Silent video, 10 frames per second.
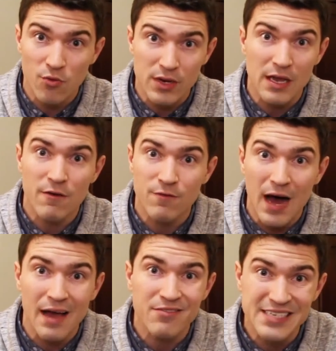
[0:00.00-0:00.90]
three,
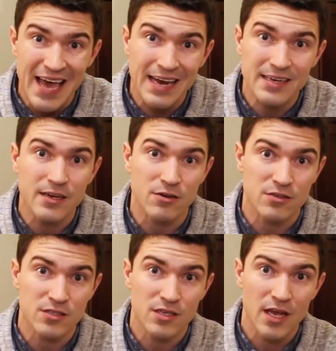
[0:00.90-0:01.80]
five, ten
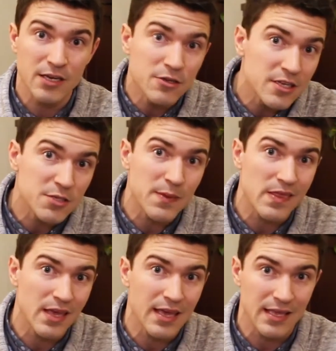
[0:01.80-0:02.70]
years. And you need to be
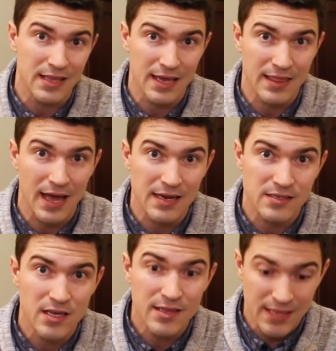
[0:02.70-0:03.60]
thinking like that.